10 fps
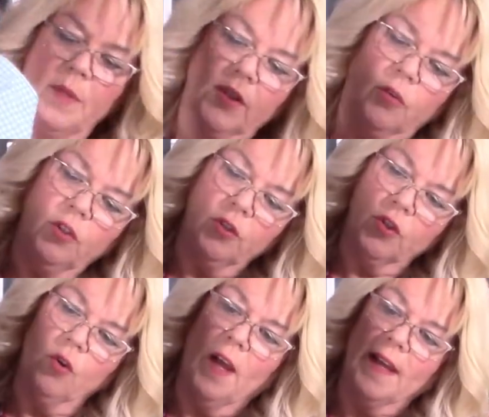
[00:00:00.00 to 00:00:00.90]
it on your
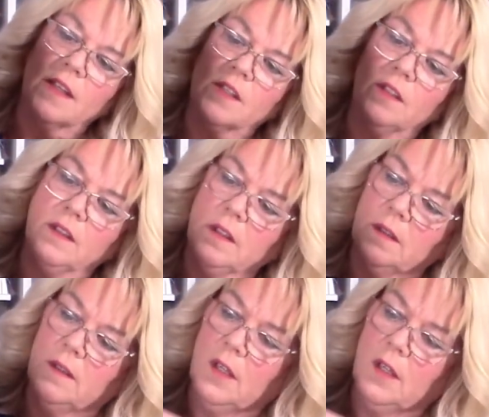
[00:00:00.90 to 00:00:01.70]
door handle.